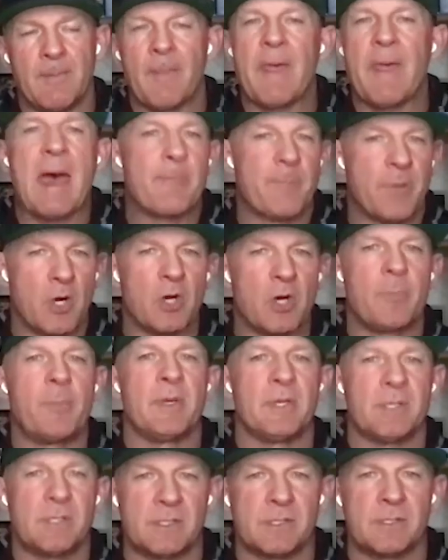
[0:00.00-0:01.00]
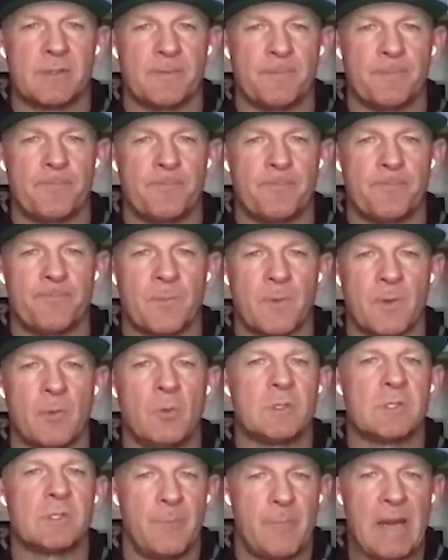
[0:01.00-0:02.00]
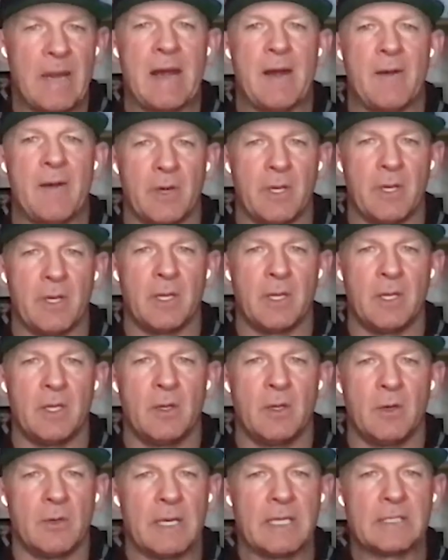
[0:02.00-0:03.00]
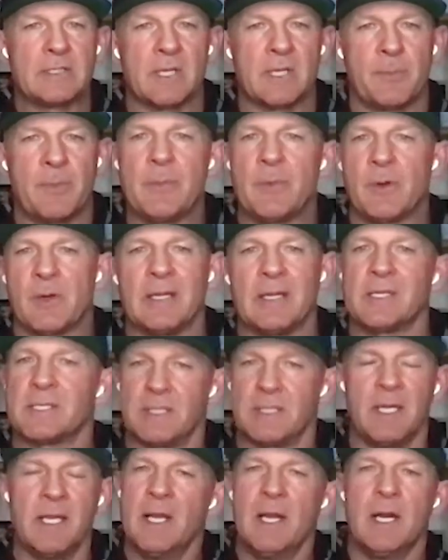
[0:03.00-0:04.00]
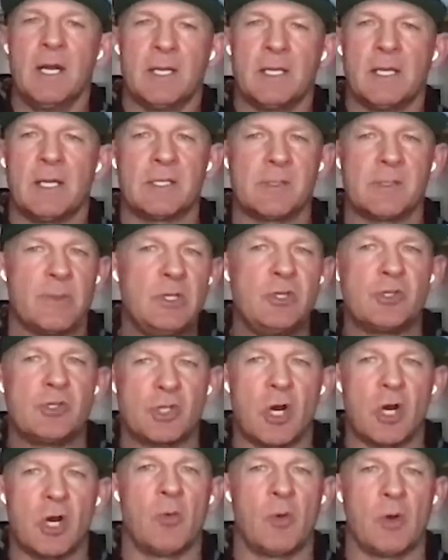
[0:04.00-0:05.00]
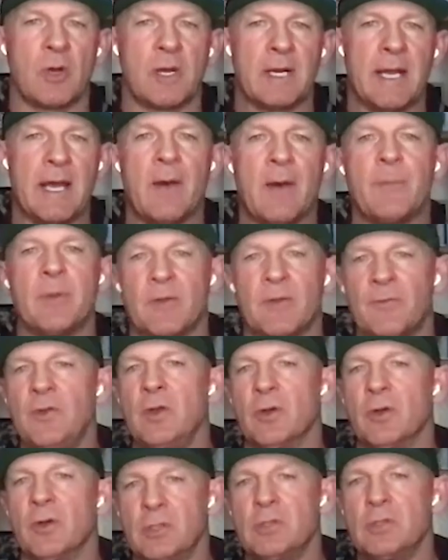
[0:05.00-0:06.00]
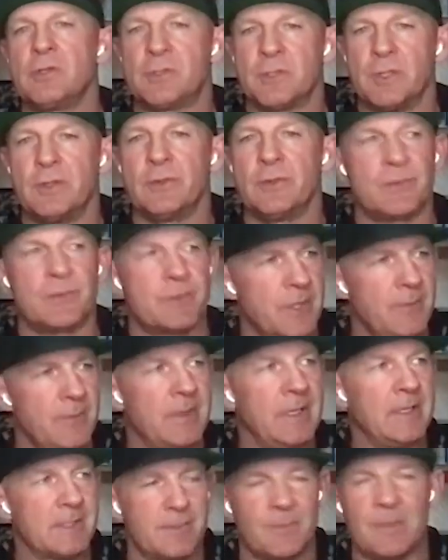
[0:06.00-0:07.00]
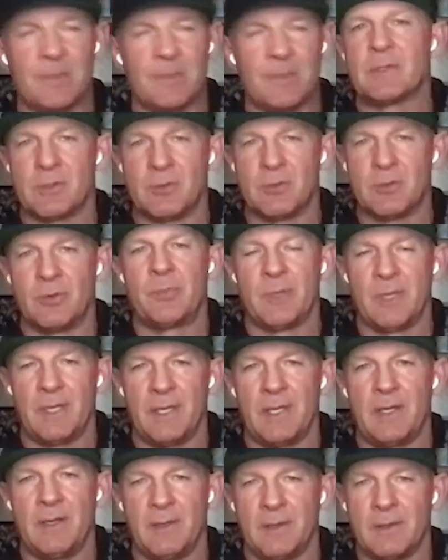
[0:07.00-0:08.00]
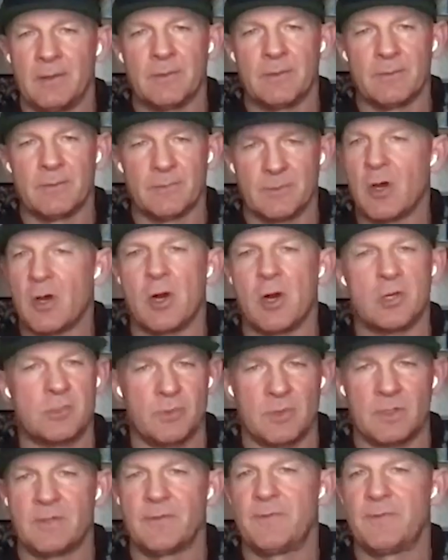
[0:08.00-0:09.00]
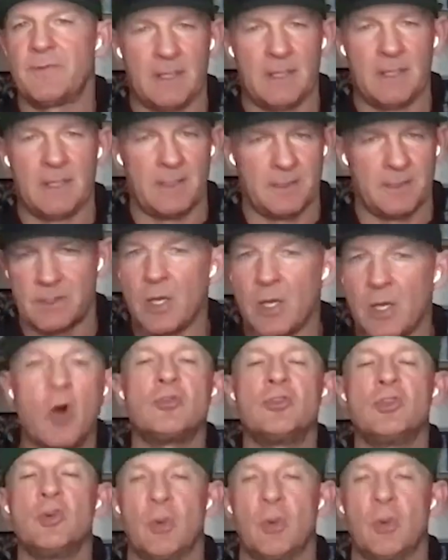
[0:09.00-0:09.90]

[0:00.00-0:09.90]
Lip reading: that purpose was empowering, and I tell people, okay, listen, that doesn't mean you start working out, but if you're used to doing something, hey, listen, maybe it's going playing cards with the fellas. Okay, go